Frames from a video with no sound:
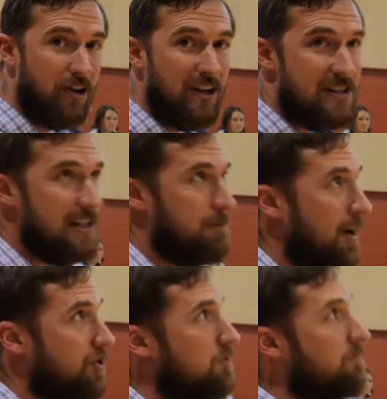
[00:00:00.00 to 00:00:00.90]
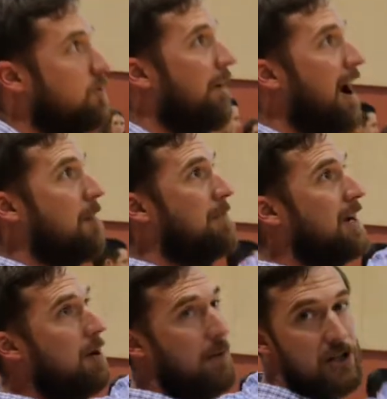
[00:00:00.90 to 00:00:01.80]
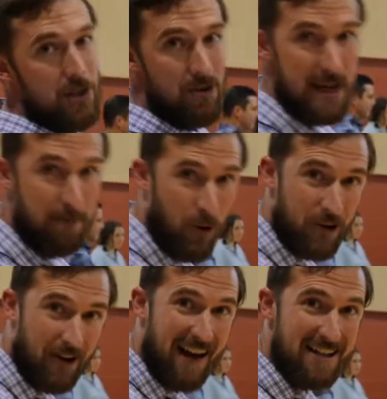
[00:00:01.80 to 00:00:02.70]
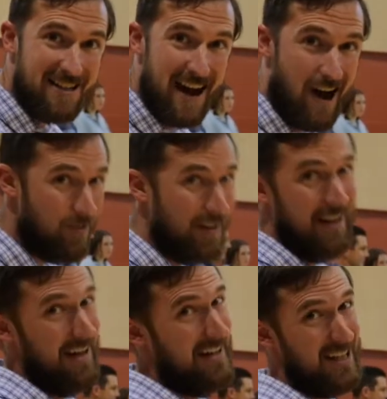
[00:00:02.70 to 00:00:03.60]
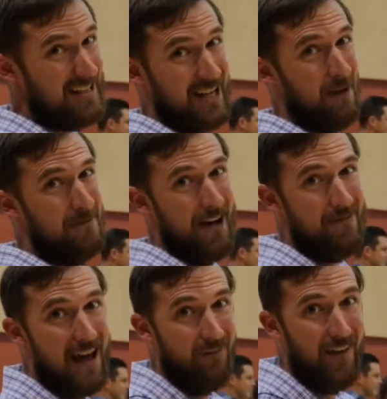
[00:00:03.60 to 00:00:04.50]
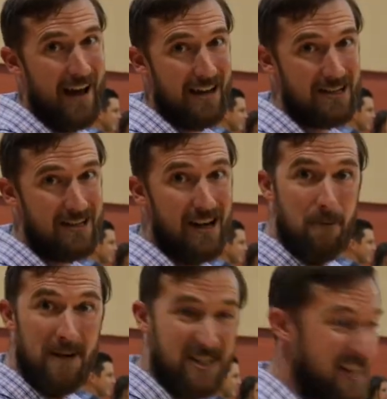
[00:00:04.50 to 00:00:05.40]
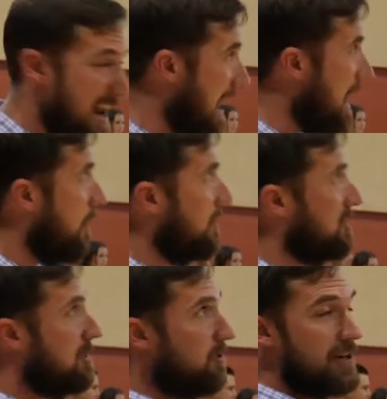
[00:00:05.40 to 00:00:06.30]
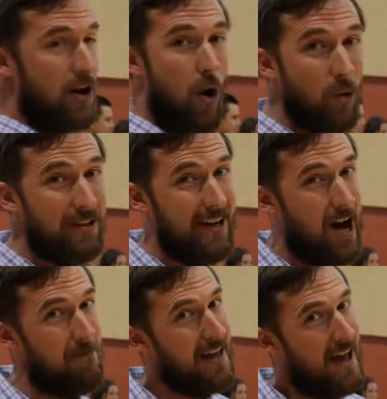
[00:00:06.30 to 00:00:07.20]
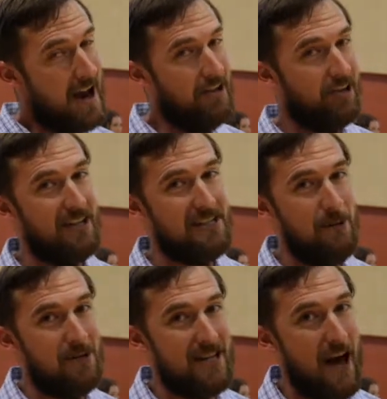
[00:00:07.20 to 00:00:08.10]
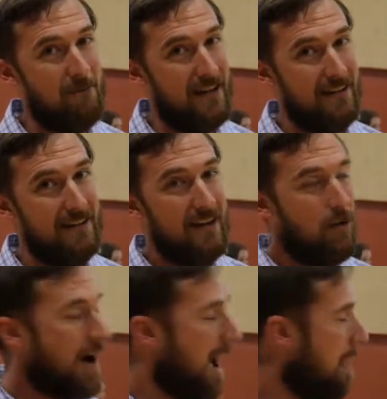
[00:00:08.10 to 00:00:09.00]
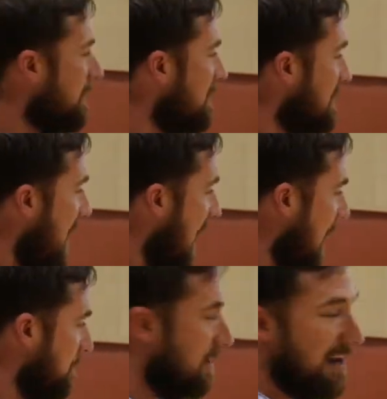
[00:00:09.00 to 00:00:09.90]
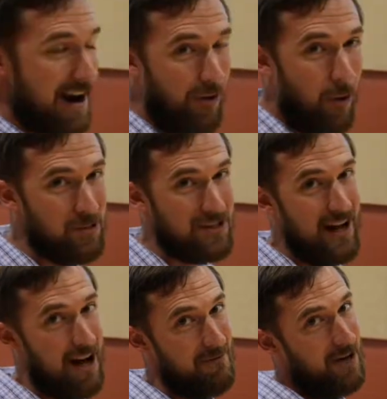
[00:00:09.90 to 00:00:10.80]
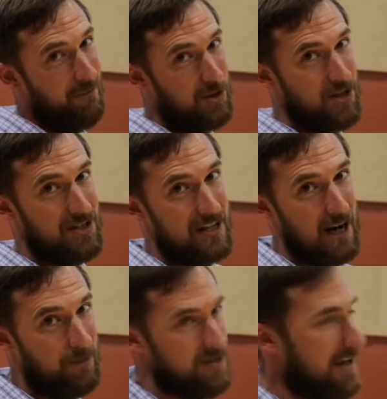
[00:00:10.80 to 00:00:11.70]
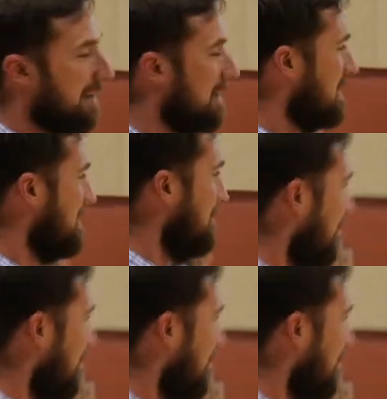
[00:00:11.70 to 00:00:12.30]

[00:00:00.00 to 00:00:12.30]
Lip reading: you're going to see the parachute move up. But as soon as they pull their hands down, it doesn't come down that fast because the air is still going to hold it up. And you're going to see what happens after the air holds it up for just a couple seconds.